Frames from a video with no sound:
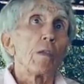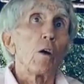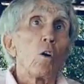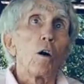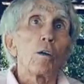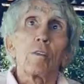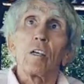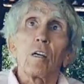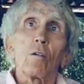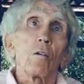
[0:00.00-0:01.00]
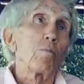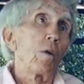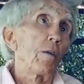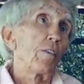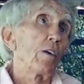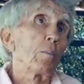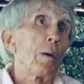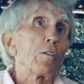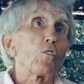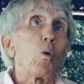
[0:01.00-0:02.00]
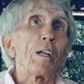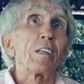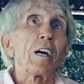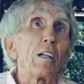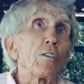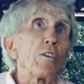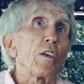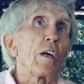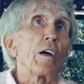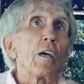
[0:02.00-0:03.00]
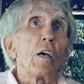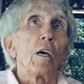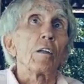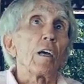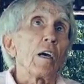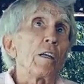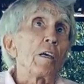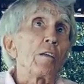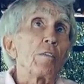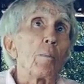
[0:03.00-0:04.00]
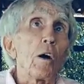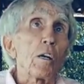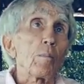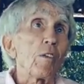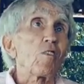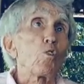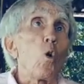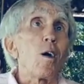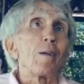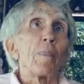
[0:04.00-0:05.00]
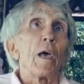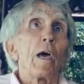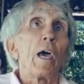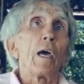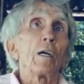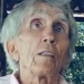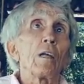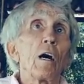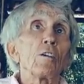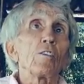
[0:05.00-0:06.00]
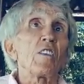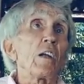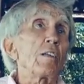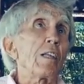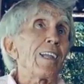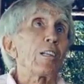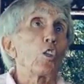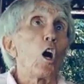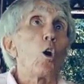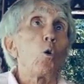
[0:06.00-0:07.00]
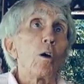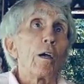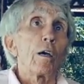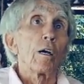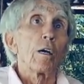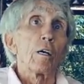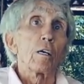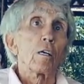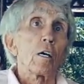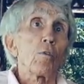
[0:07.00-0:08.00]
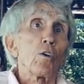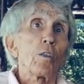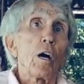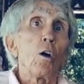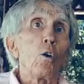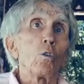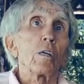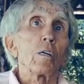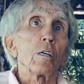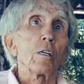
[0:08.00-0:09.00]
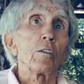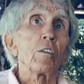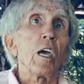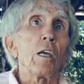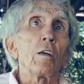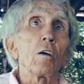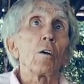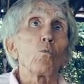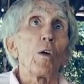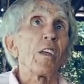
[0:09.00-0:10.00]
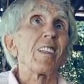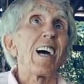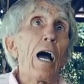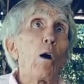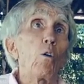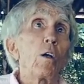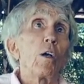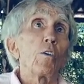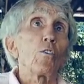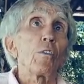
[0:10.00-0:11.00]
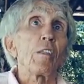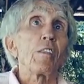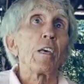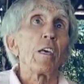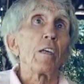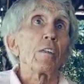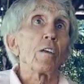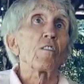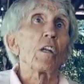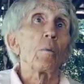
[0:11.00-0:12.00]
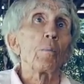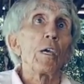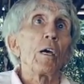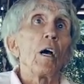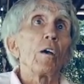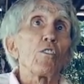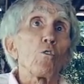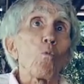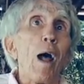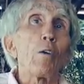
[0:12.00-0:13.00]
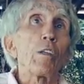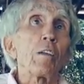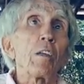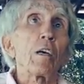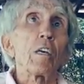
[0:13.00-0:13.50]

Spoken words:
Or they're about $20 at any department store, and set it at low. Cover the whole container with a towel so that the heat is going to be surrounding